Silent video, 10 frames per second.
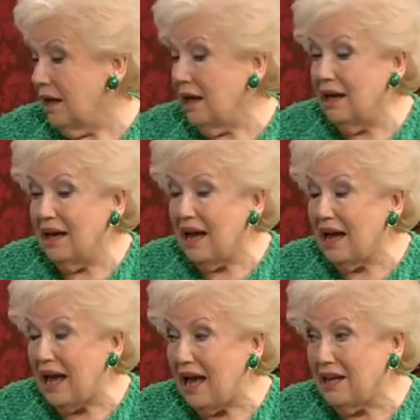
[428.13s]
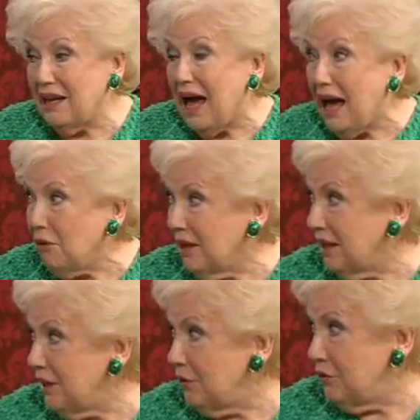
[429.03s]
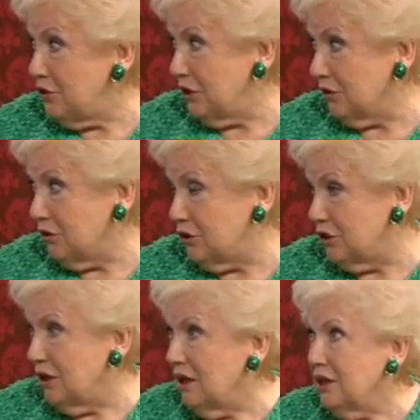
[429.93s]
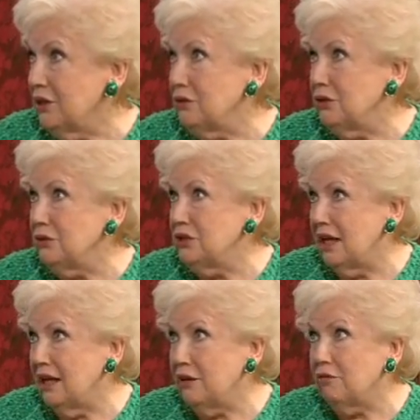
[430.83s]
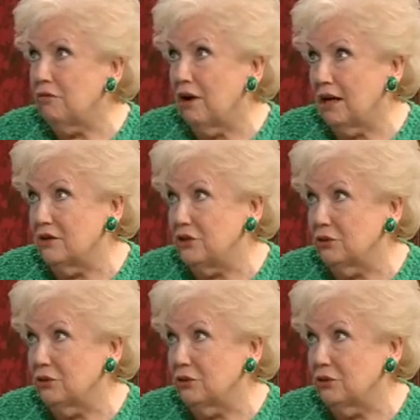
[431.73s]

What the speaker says: How can you judge? You tell your friend